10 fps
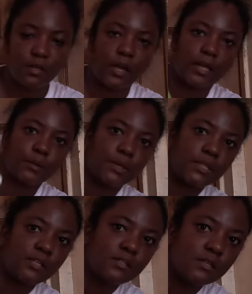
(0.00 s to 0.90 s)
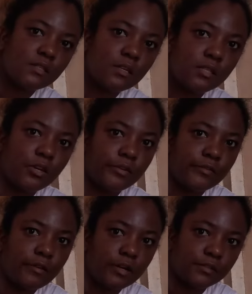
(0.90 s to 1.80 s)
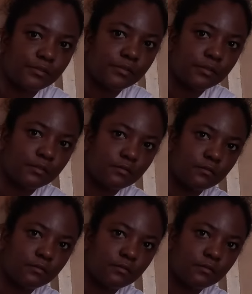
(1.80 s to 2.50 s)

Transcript: anyway this is the deodorant